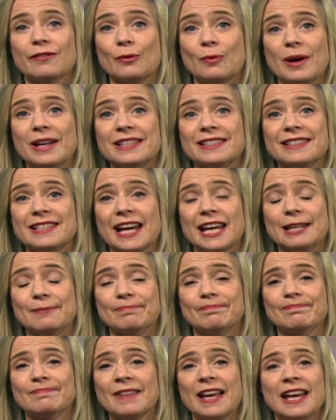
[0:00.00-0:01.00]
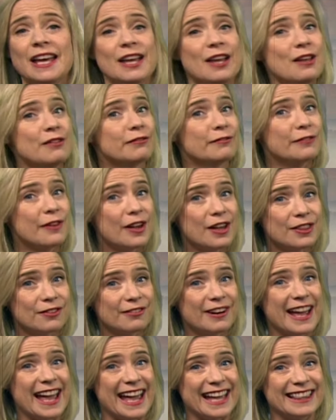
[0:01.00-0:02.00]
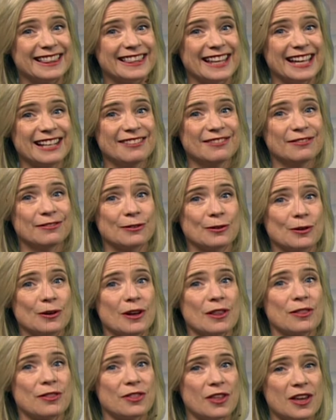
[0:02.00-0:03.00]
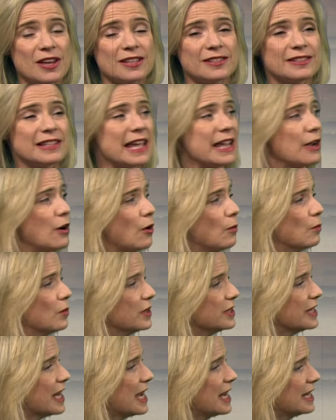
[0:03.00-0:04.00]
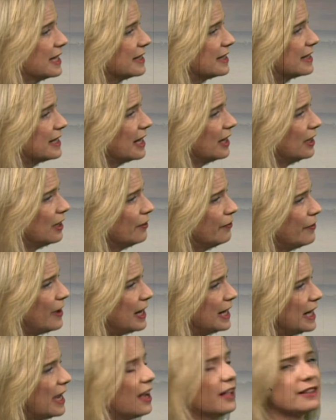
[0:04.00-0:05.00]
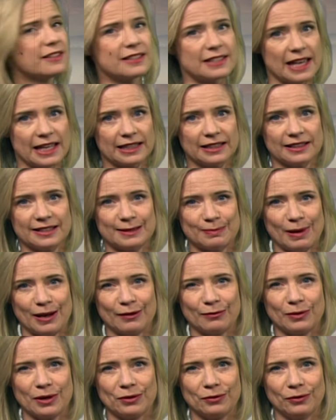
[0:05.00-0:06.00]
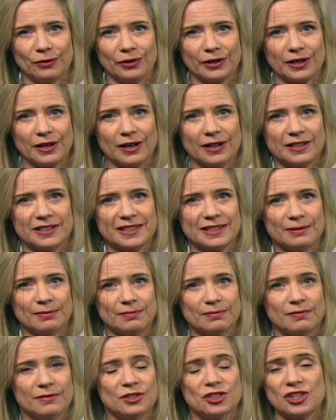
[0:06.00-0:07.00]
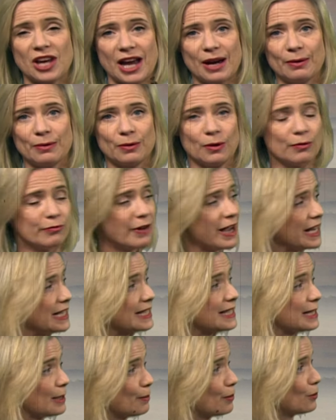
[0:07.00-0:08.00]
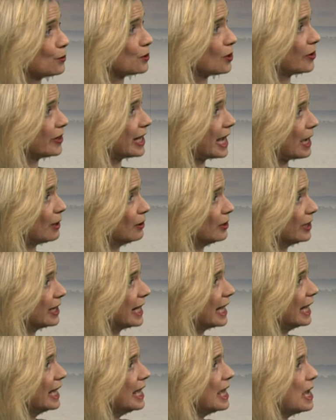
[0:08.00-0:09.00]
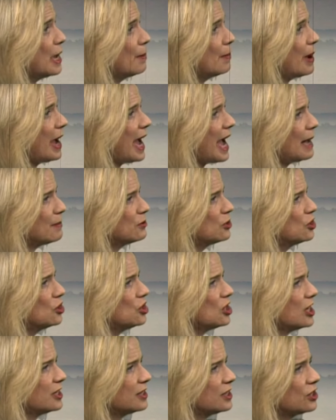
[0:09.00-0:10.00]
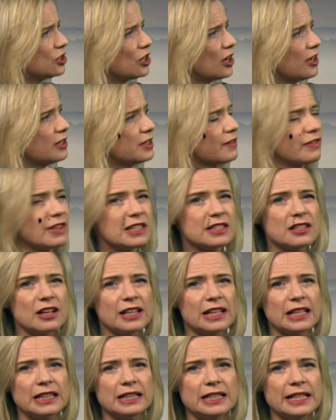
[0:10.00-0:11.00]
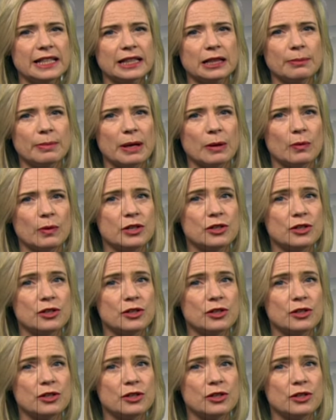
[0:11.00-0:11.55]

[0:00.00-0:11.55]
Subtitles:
for Wednesday. Further ahead then, for Thursday onwards, still a fairly unsettled spell of weather on the cards. Some shower or rain symbols on the outlook here. Perhaps just a chance of things turning a little bit